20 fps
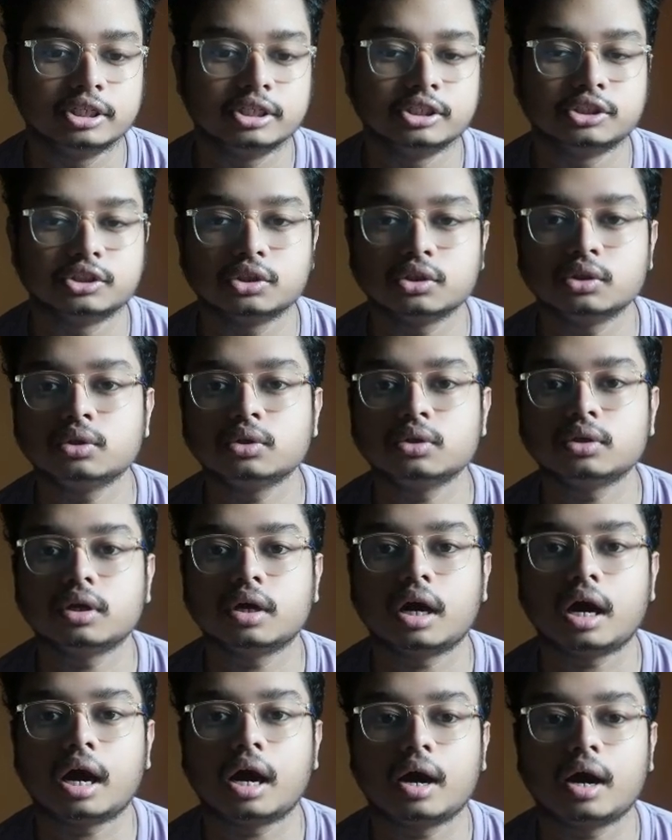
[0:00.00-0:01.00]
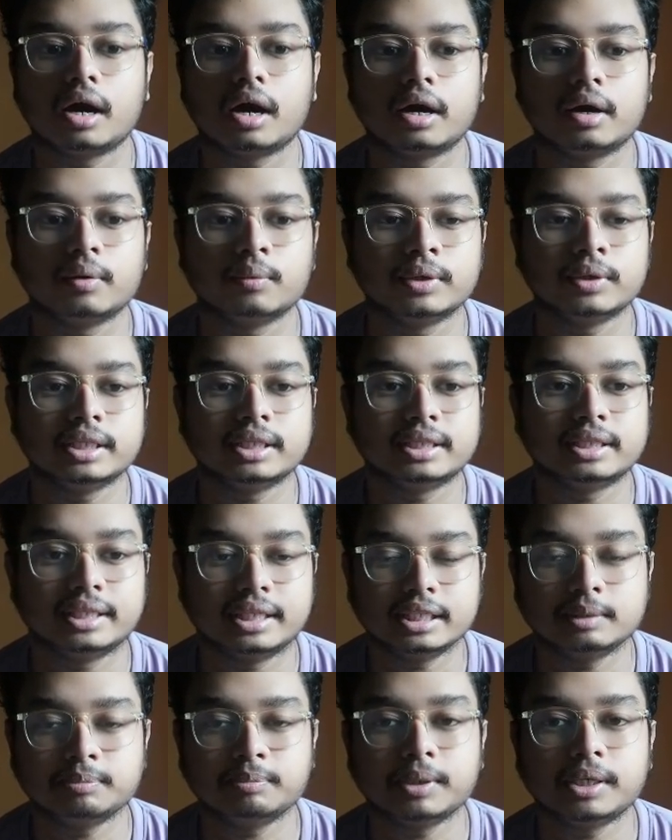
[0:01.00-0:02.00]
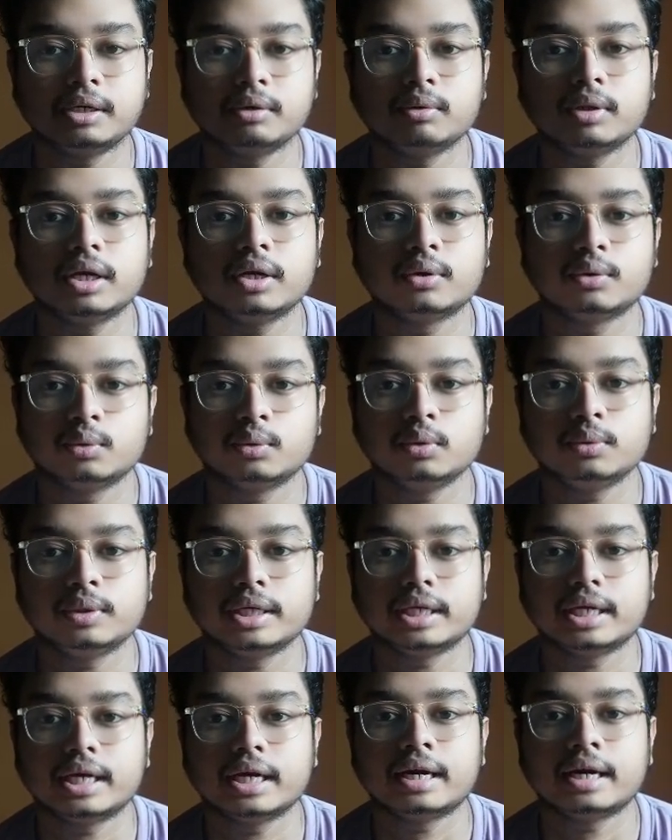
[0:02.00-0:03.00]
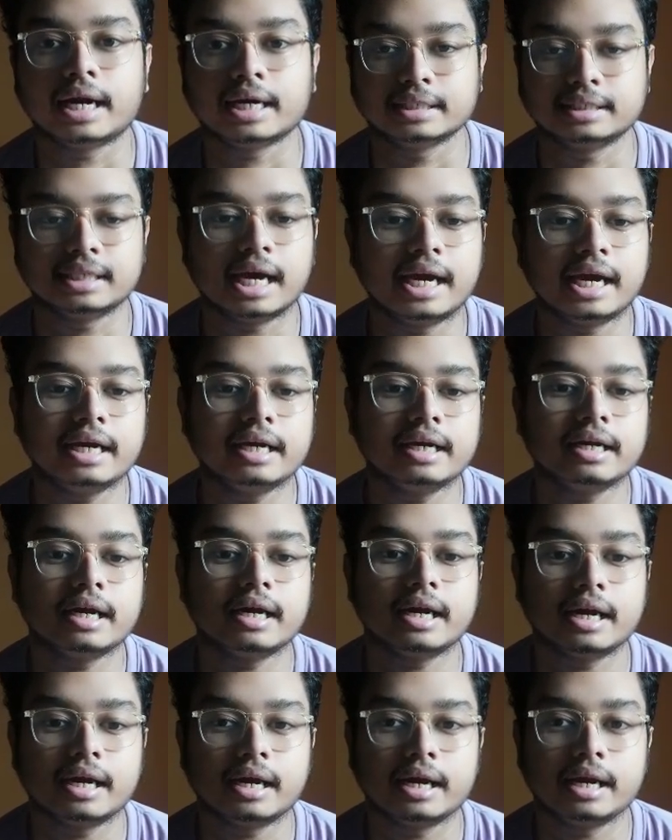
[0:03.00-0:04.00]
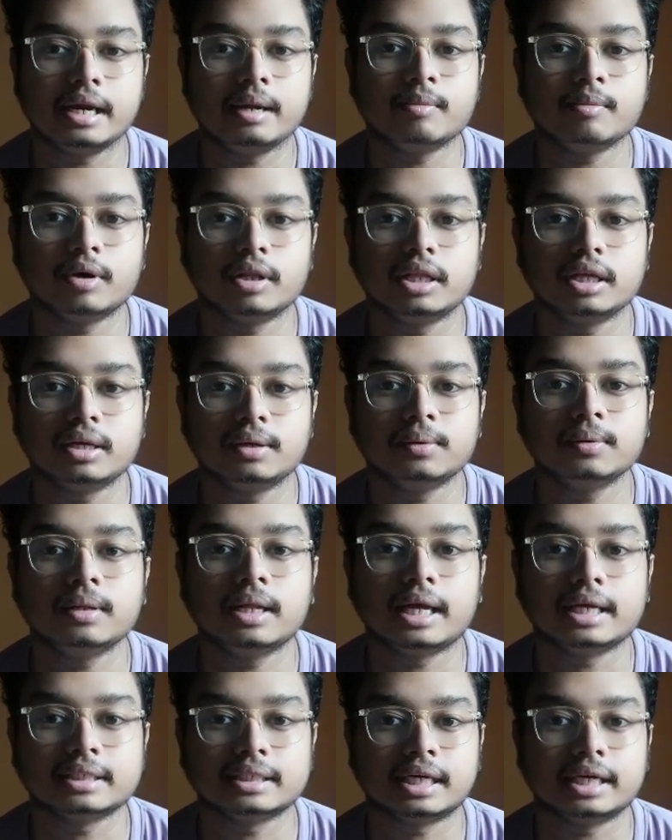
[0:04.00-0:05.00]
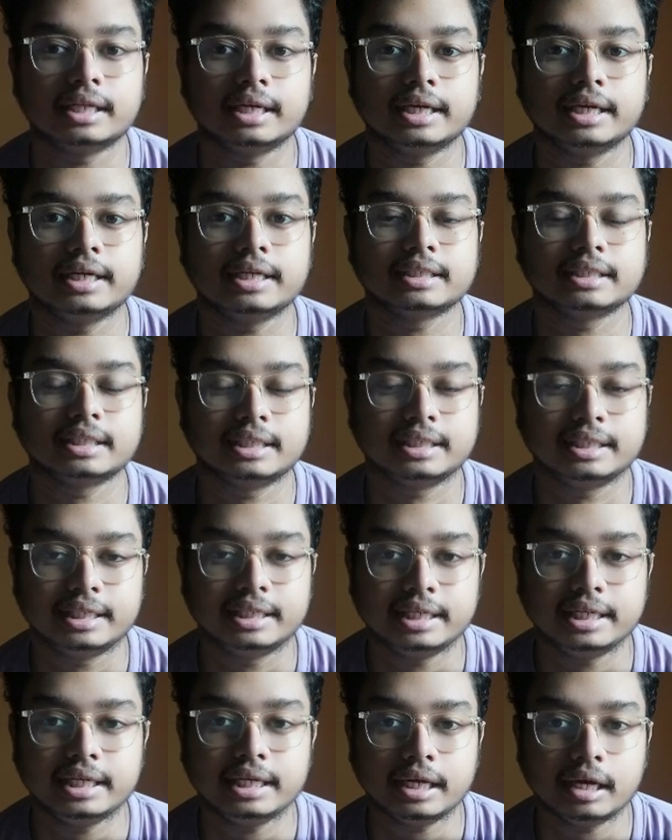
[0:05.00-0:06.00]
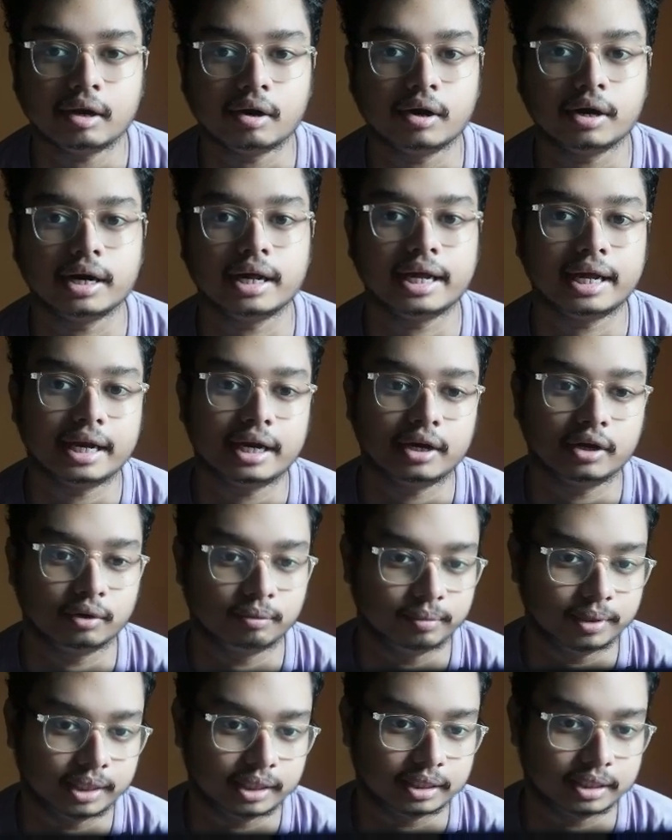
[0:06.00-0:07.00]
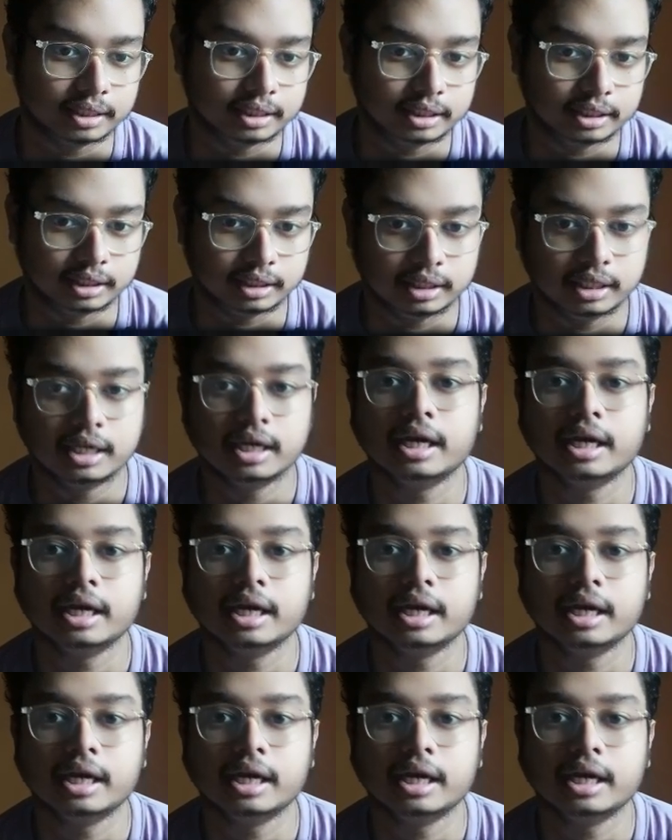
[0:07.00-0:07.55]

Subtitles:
So with this particular rule we can assign any molecule as either it is a D or L nomenclature.